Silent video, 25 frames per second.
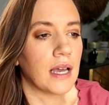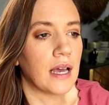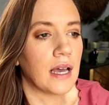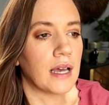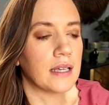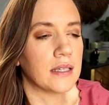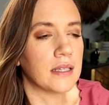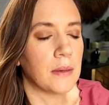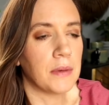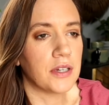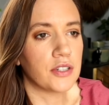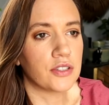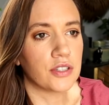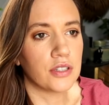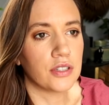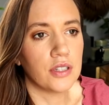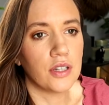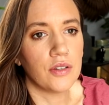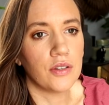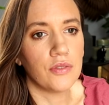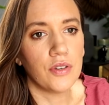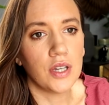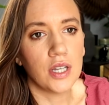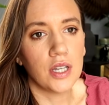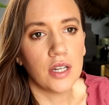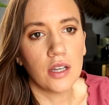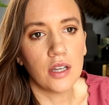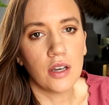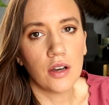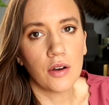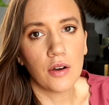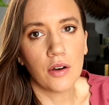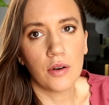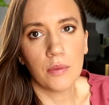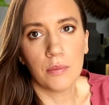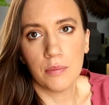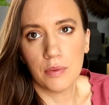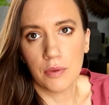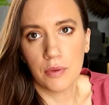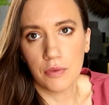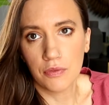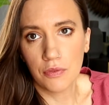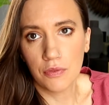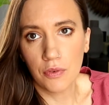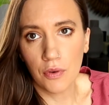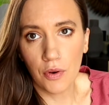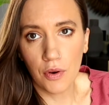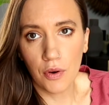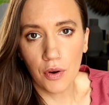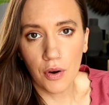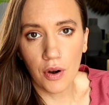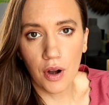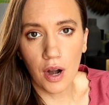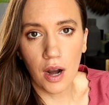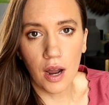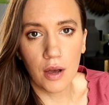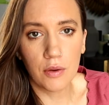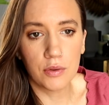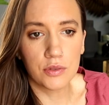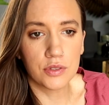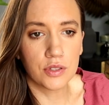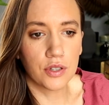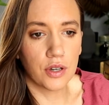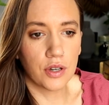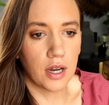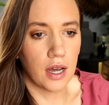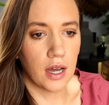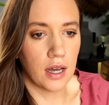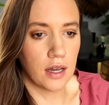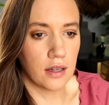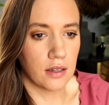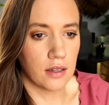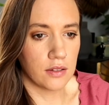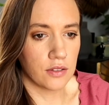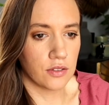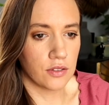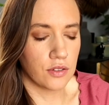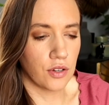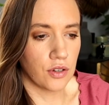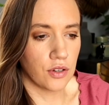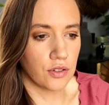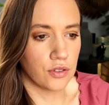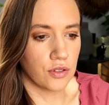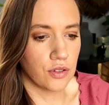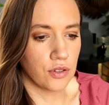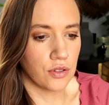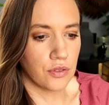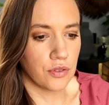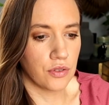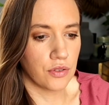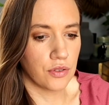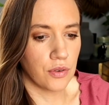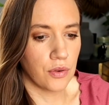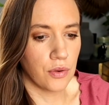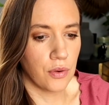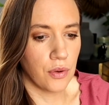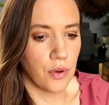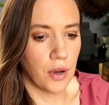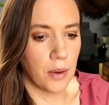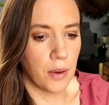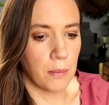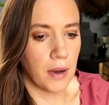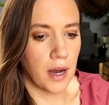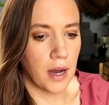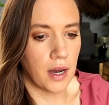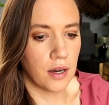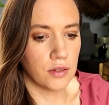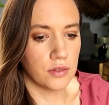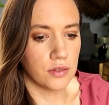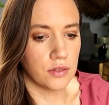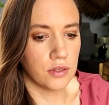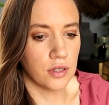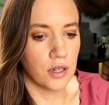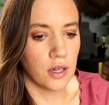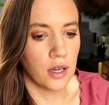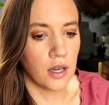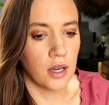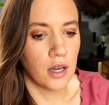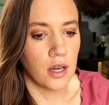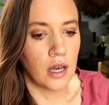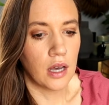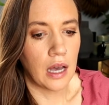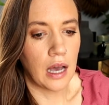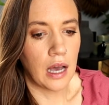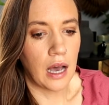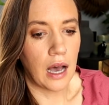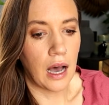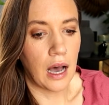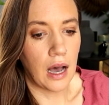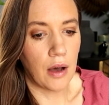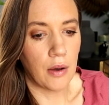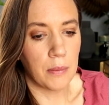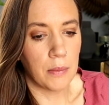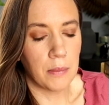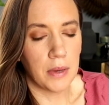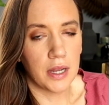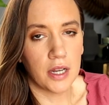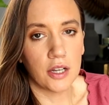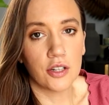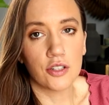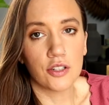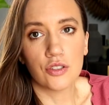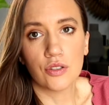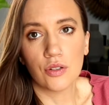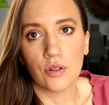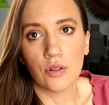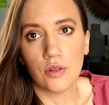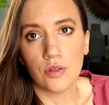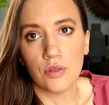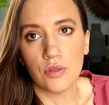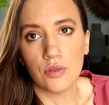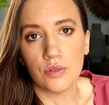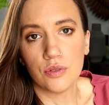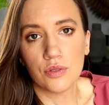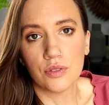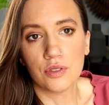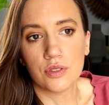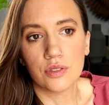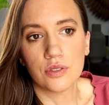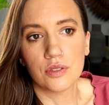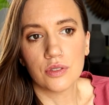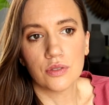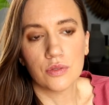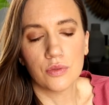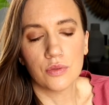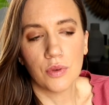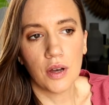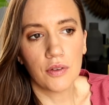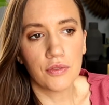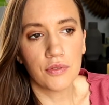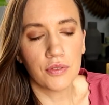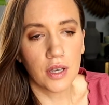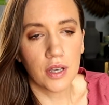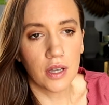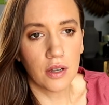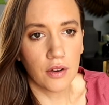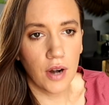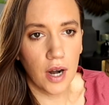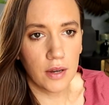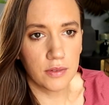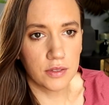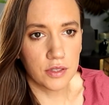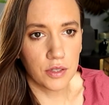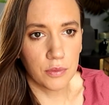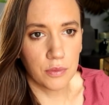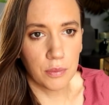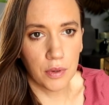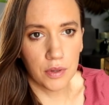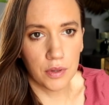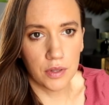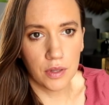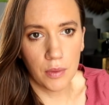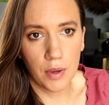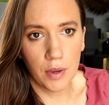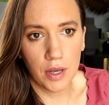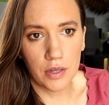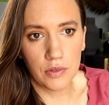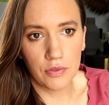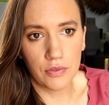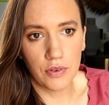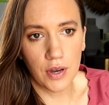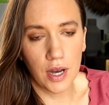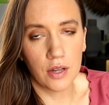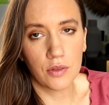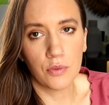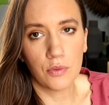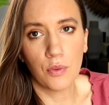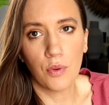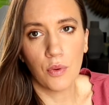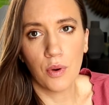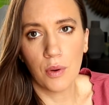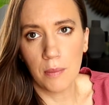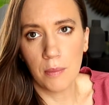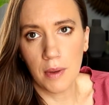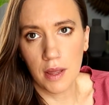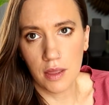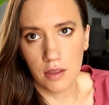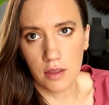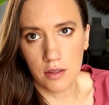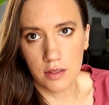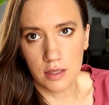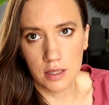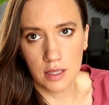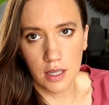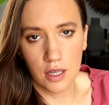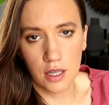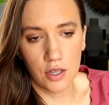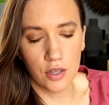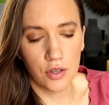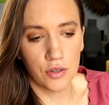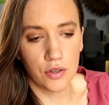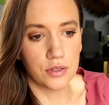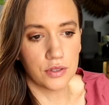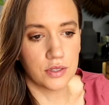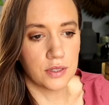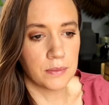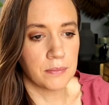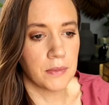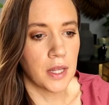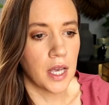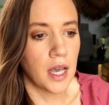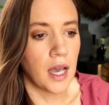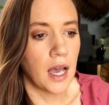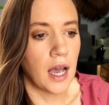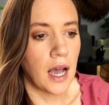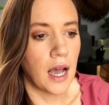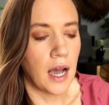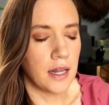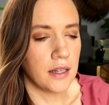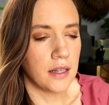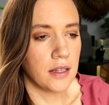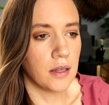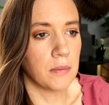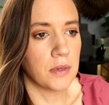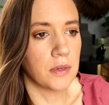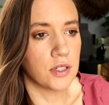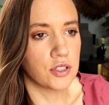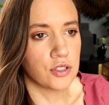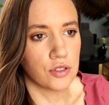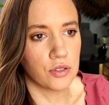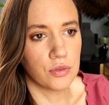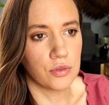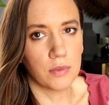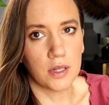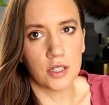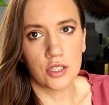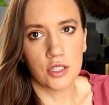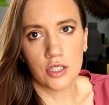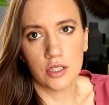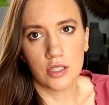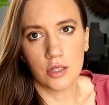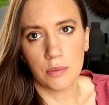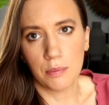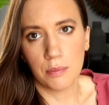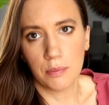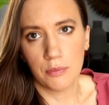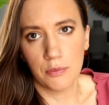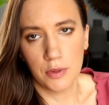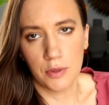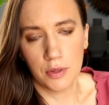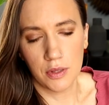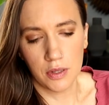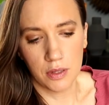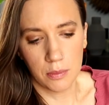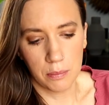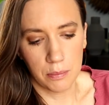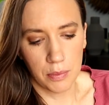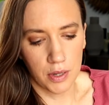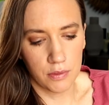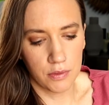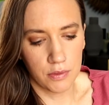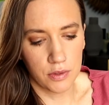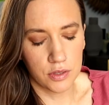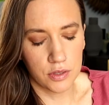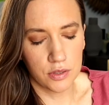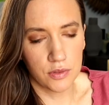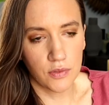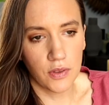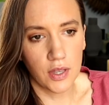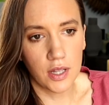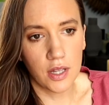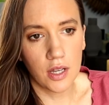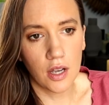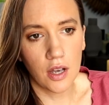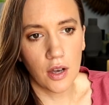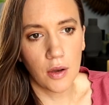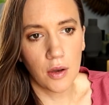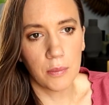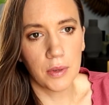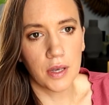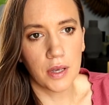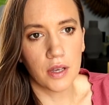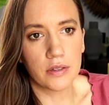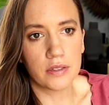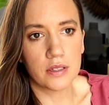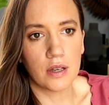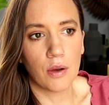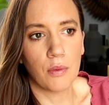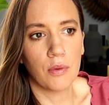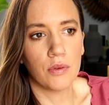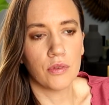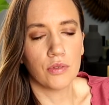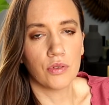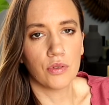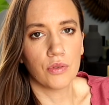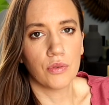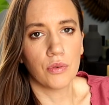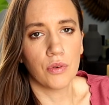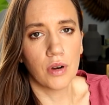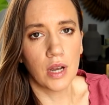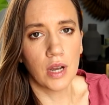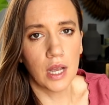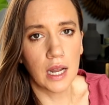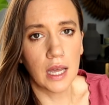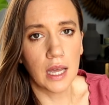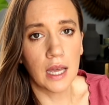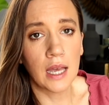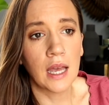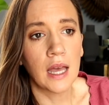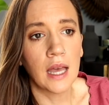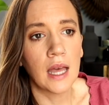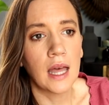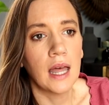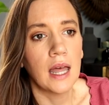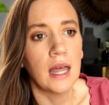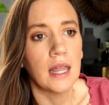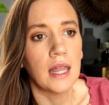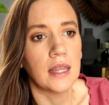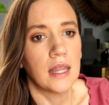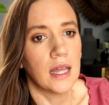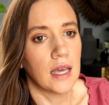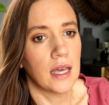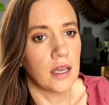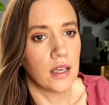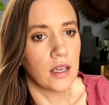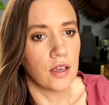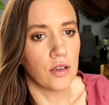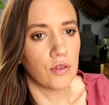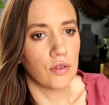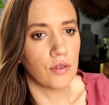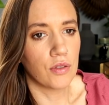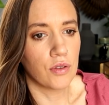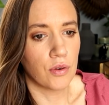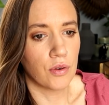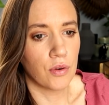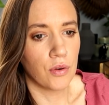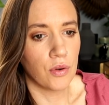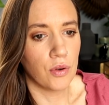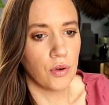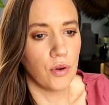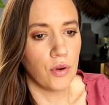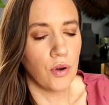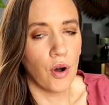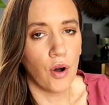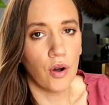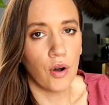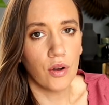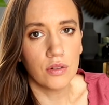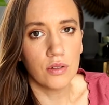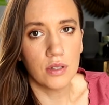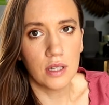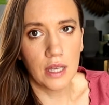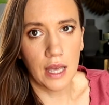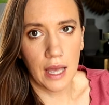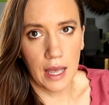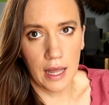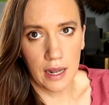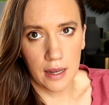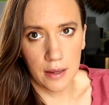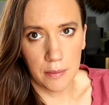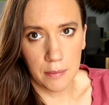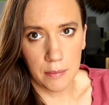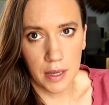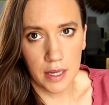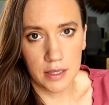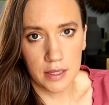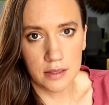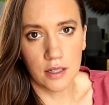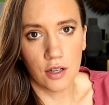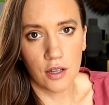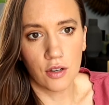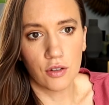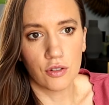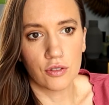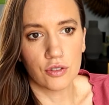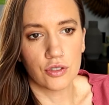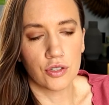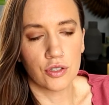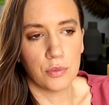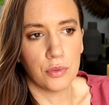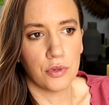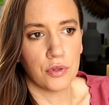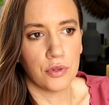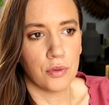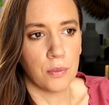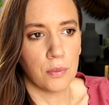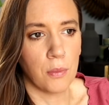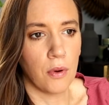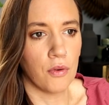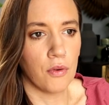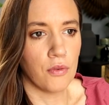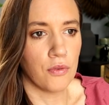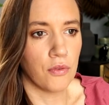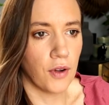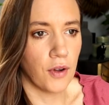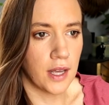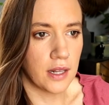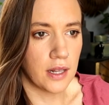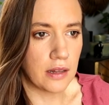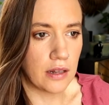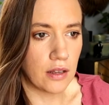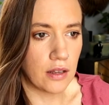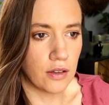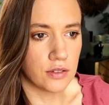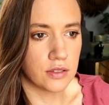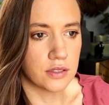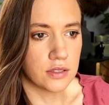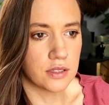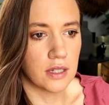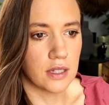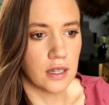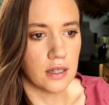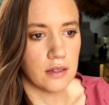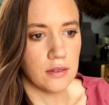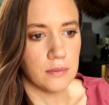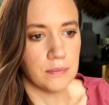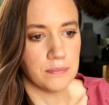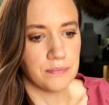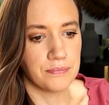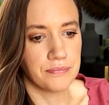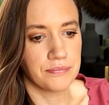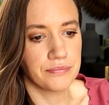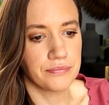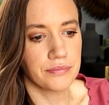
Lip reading: As I mentioned in the video before, I was gonna talk to you through about how I managed to lose 12 kilograms of body weight fat, what method did I use. I didn't mention too much in the previous video because I want to really take you through all the elements that contribute to both weight loss and